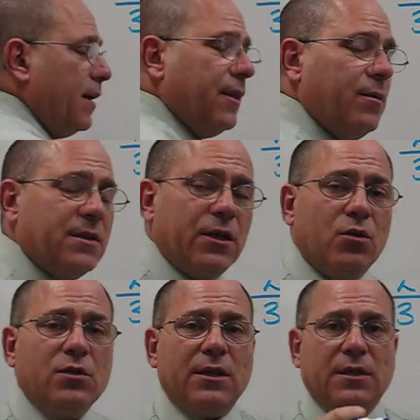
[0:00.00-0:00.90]
They would say,
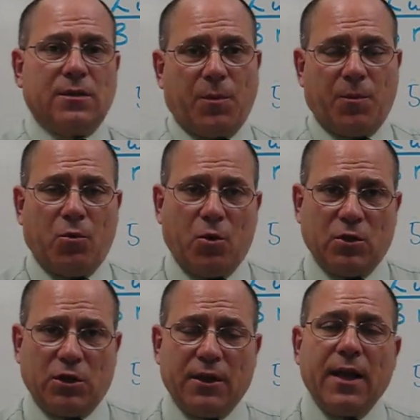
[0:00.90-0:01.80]
using this
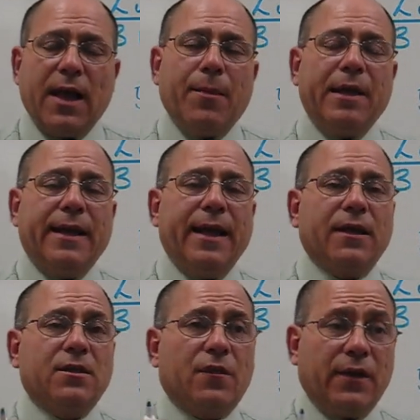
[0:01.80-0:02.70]
proportion, how many
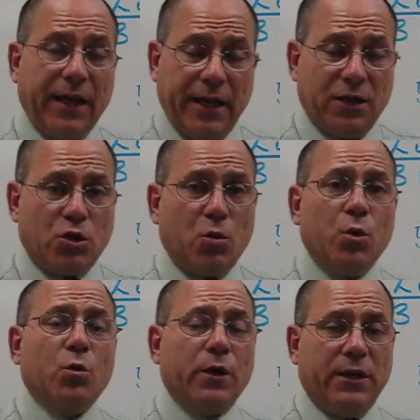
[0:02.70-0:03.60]
gallons of each
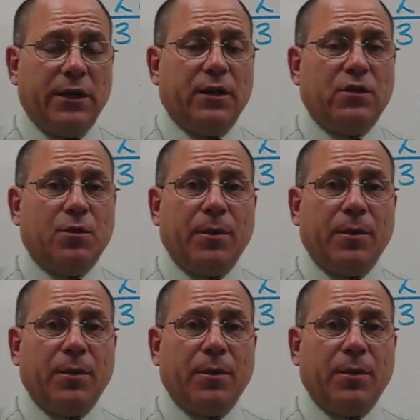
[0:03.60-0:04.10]
would we need to